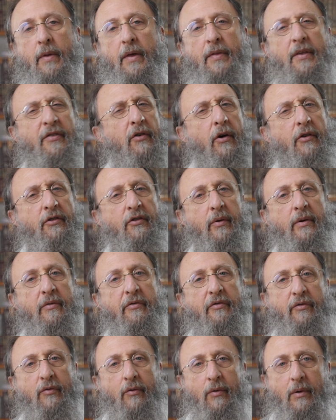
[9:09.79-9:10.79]
This also
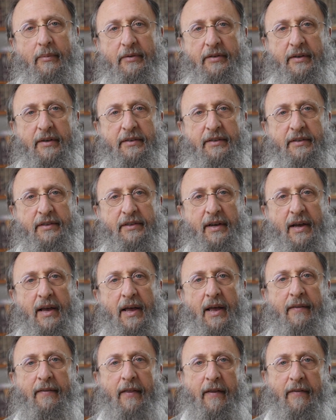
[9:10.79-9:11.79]
informs us
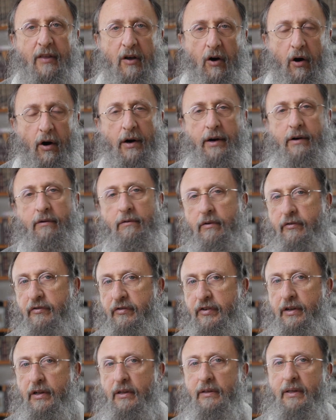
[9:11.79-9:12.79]
that the ark
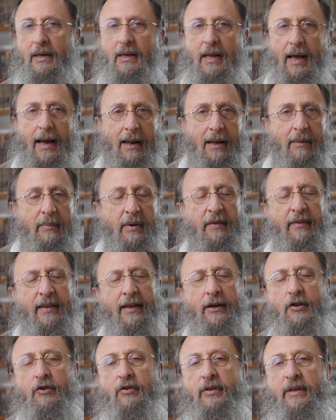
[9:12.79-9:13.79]
revealed an element
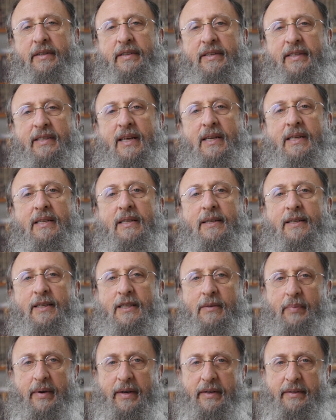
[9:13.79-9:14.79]
that transcended
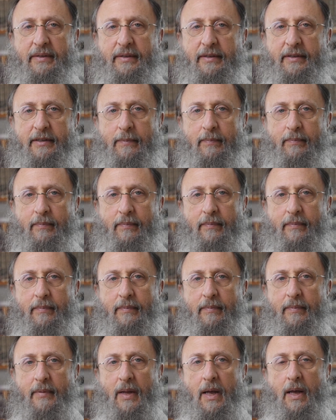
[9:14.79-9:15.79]
space.
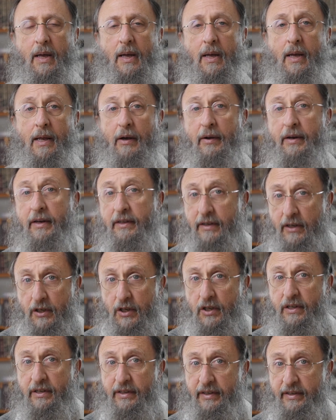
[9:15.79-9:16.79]
Now, in
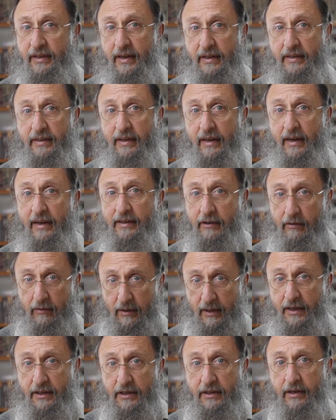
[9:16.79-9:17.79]
addition to this idea as it
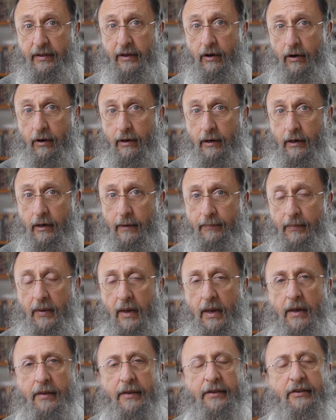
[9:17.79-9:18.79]
relates to the ark,
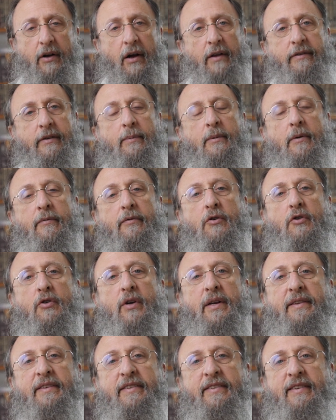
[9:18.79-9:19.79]
this concept of
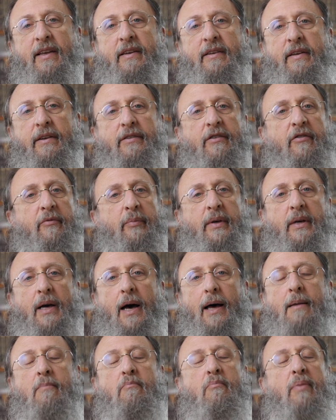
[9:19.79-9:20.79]
transcendence, of being
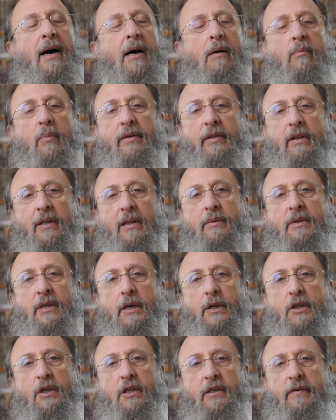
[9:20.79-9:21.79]
unbound by the
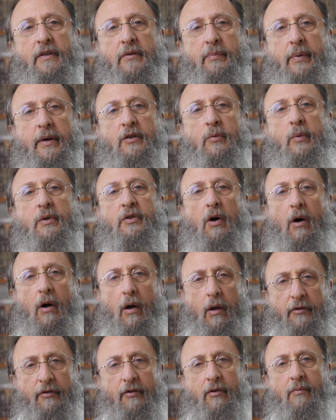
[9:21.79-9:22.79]
limitations of space, was
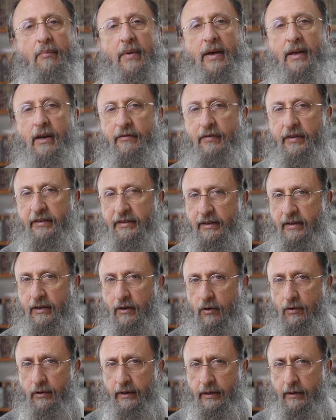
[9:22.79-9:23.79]
also manifest in
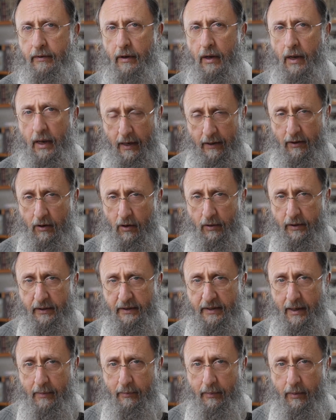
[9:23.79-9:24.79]
the Holy, in the Holy
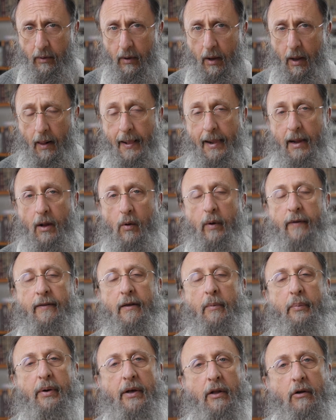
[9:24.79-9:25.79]
Temple, when
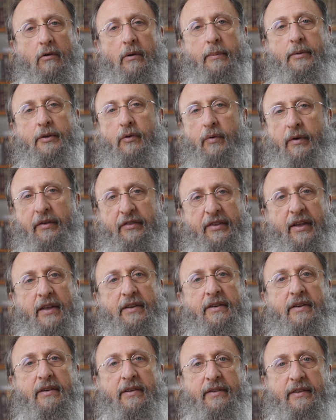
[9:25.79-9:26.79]
the pilgrims who
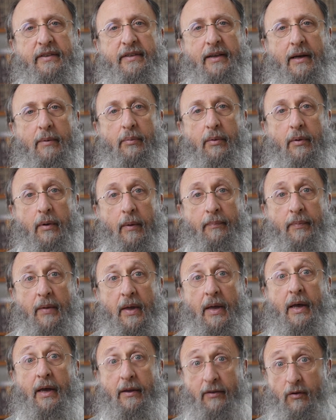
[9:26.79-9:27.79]
ascended to the temple,
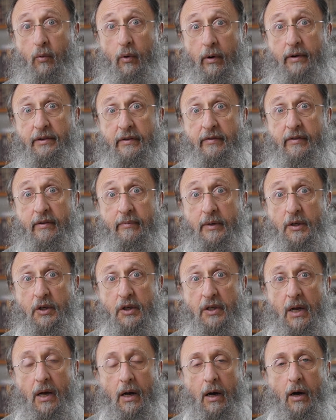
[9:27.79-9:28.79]
in the words of the
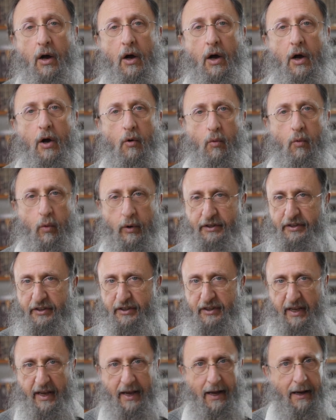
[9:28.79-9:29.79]
Mishnah, would
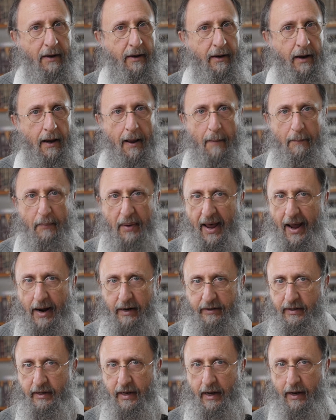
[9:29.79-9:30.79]
stand
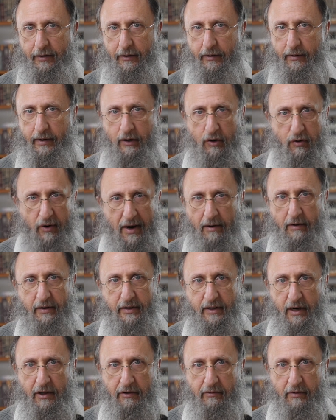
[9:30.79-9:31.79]
packed together and crowded
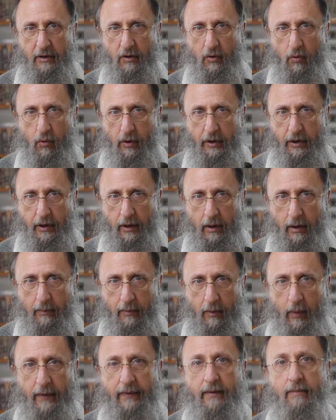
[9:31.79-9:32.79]
together in the courtyard.
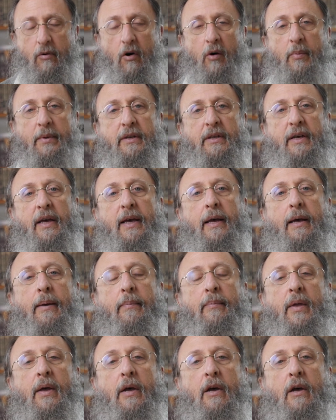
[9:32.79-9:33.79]
But when the moment
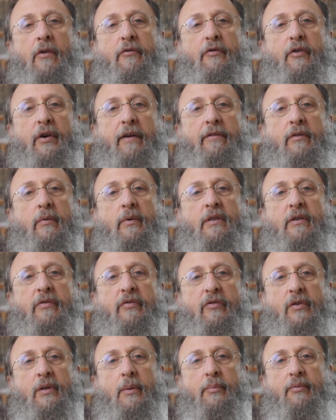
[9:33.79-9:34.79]
came for everyone to
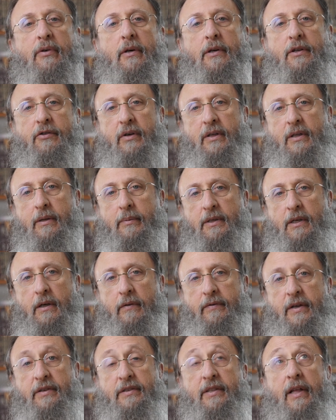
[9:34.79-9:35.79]
fully prostrate
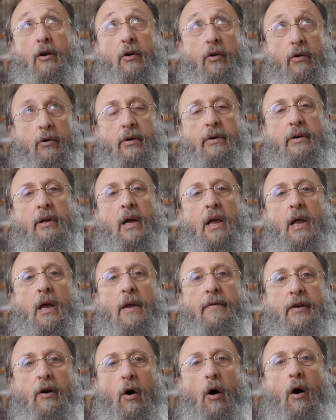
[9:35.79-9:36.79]
themselves as they heard
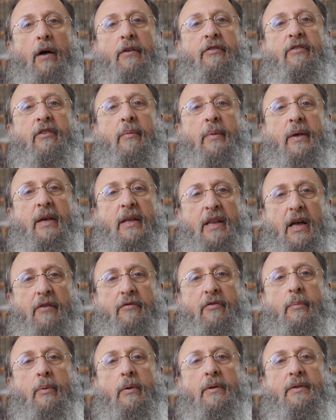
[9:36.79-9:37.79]
the awesome,
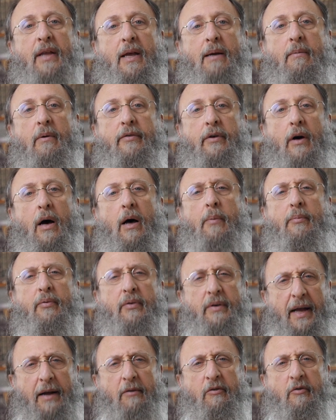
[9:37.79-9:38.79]
ineffable name of God
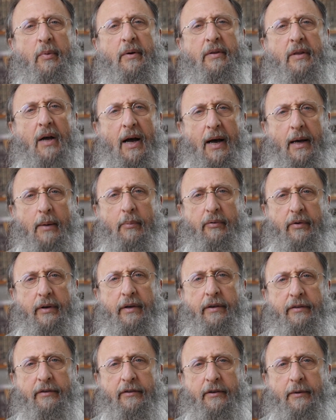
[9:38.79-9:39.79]
pronounced by the high
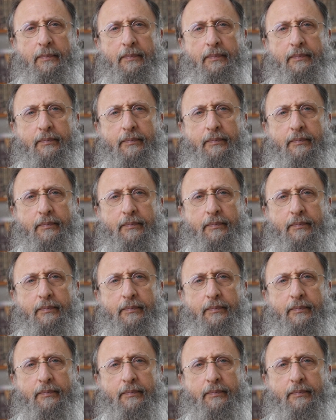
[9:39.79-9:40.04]
priest,